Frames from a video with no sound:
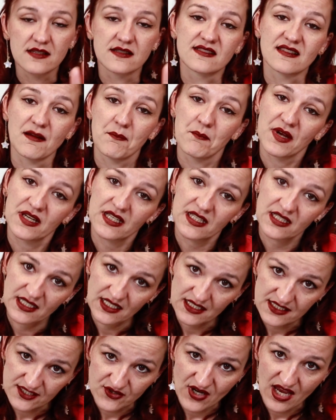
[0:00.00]
Somebody
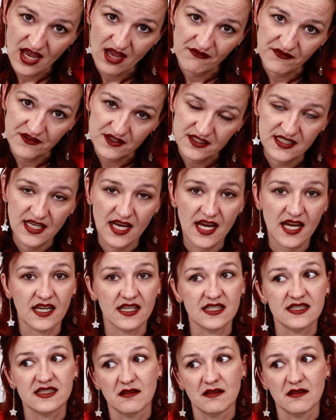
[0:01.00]
needs to have the saying.